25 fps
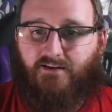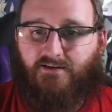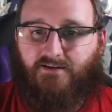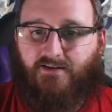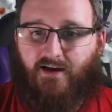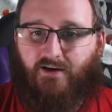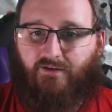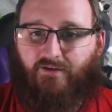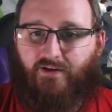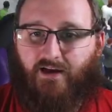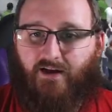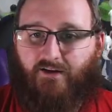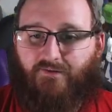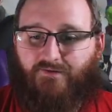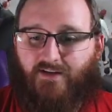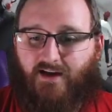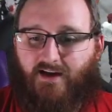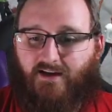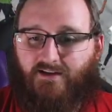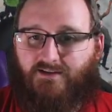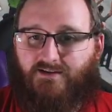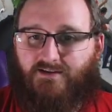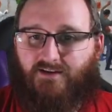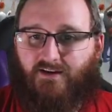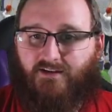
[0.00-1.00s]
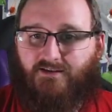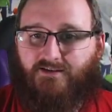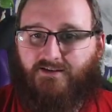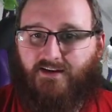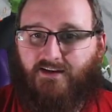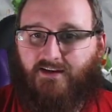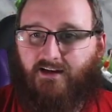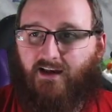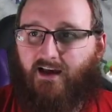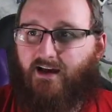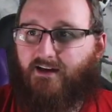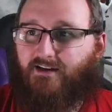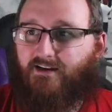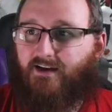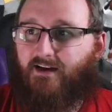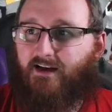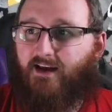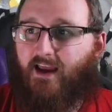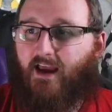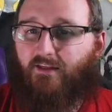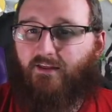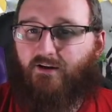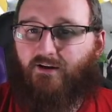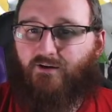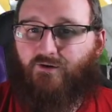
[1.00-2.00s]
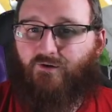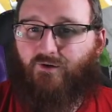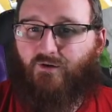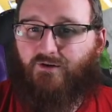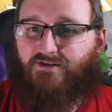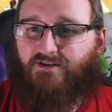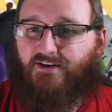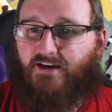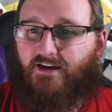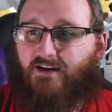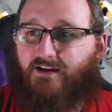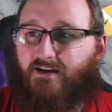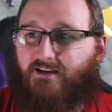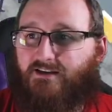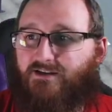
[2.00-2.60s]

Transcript: down the left-hand side. Dean Laird, can he get that cross in?